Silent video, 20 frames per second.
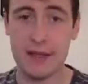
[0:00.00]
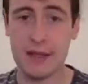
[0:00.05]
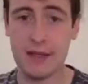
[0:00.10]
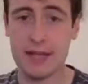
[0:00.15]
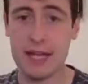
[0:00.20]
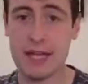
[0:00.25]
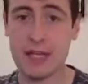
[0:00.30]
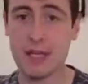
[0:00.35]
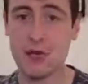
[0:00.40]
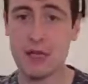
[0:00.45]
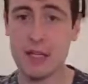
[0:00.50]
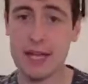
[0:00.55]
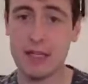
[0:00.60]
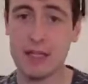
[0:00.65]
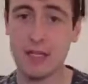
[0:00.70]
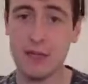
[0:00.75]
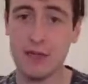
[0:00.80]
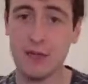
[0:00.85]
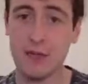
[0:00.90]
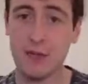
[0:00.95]
Okay, you
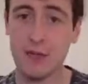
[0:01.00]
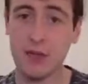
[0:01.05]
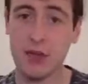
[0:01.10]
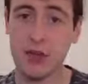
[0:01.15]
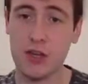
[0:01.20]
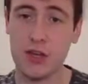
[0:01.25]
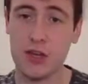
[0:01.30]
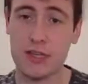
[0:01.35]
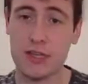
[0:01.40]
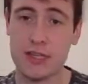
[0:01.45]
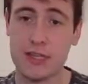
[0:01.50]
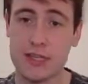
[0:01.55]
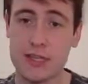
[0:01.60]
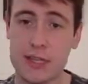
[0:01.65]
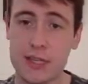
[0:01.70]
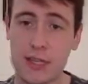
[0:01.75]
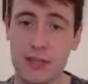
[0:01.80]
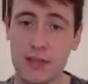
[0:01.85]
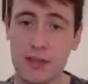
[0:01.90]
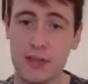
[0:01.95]
can use your first,
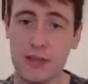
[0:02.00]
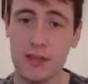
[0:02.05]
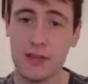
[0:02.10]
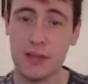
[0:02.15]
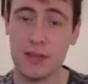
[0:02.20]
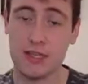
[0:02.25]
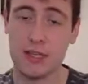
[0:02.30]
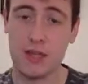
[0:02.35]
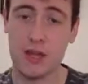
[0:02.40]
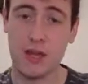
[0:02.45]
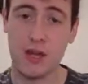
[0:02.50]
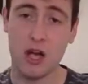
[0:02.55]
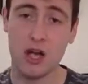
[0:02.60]
second, and third.